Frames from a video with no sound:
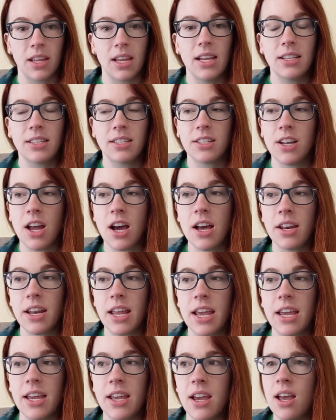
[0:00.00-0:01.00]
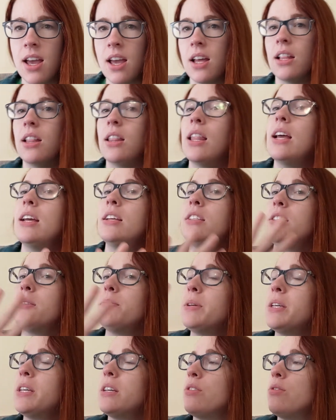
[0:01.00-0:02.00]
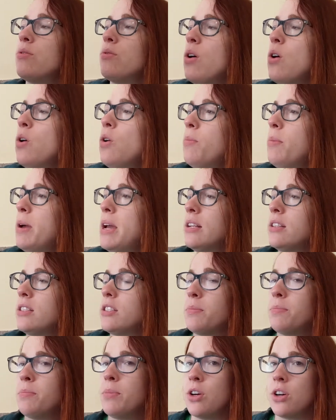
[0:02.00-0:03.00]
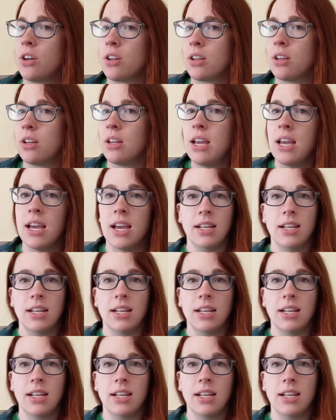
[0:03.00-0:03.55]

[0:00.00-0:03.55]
it's not a lesbian romance book.